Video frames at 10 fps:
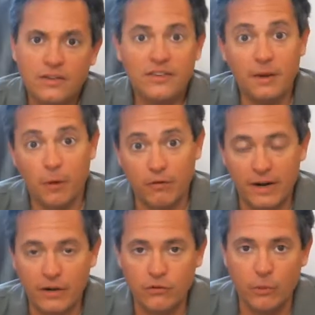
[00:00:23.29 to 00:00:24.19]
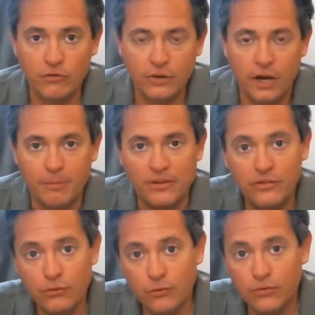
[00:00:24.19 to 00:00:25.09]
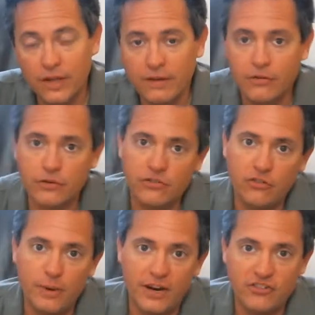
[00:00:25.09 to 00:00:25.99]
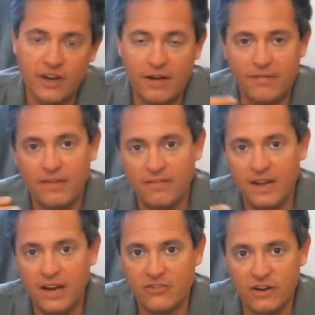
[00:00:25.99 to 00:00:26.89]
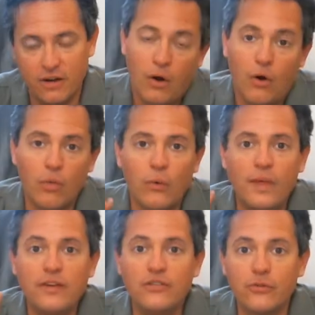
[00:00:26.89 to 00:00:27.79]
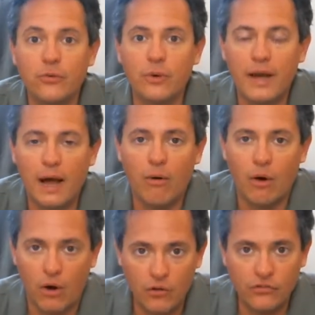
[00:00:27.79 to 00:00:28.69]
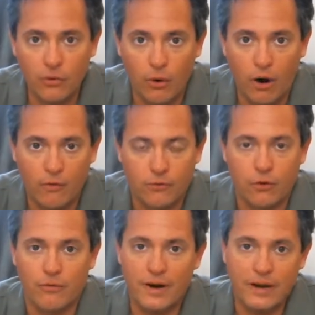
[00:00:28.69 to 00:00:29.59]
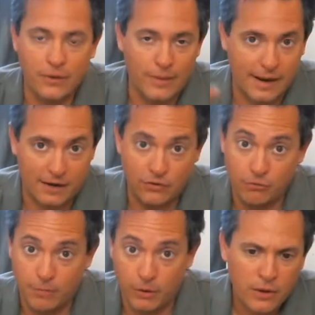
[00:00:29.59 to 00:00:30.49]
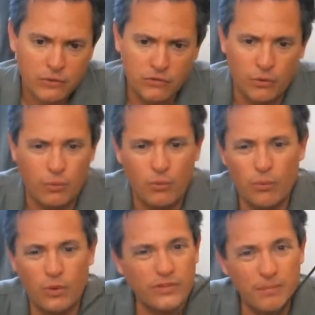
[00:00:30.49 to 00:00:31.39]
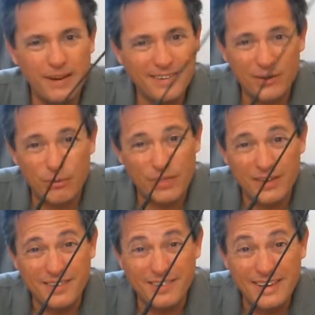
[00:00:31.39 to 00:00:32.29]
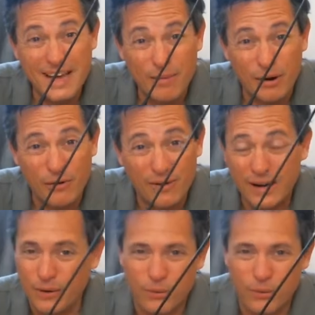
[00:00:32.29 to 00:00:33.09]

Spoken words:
DMR radios mostly come in two flavors, UHF and VHF, although they do now also offer a radio that can do both. So what's the big deal with the DMR radio?